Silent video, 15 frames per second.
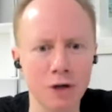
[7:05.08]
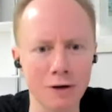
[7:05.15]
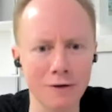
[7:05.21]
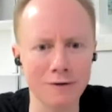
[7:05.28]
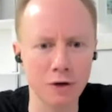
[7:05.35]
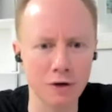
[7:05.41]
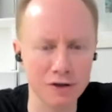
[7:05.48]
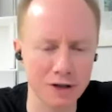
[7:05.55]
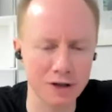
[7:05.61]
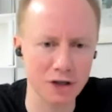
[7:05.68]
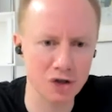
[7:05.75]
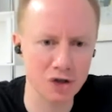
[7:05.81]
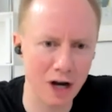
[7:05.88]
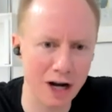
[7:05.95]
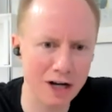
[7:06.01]
of your sort of
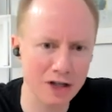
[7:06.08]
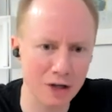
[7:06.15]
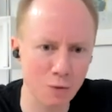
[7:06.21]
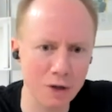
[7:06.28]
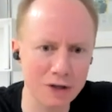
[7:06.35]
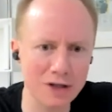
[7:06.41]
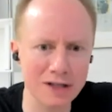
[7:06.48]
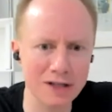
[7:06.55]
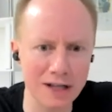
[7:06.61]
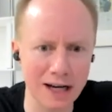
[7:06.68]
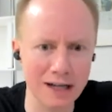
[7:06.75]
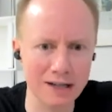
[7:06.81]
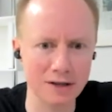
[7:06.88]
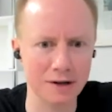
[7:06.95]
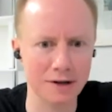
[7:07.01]
strategy, what does the
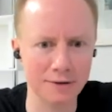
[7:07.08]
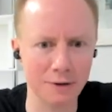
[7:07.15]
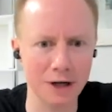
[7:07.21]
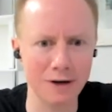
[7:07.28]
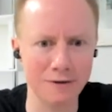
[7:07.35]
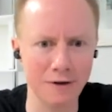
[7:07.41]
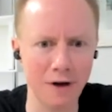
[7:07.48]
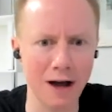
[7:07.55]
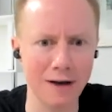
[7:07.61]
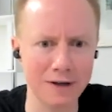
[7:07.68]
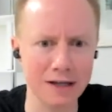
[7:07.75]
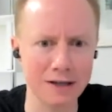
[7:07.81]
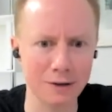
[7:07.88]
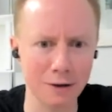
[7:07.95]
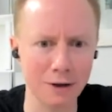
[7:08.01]
next sort of 3 to 5
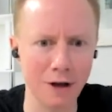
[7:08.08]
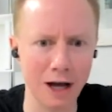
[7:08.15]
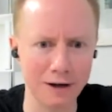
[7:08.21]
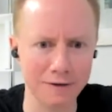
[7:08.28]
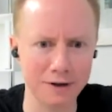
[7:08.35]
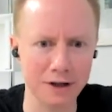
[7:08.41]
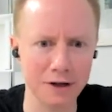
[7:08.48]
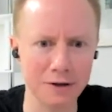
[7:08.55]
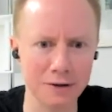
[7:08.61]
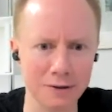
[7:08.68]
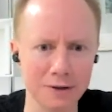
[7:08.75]
years look like for you?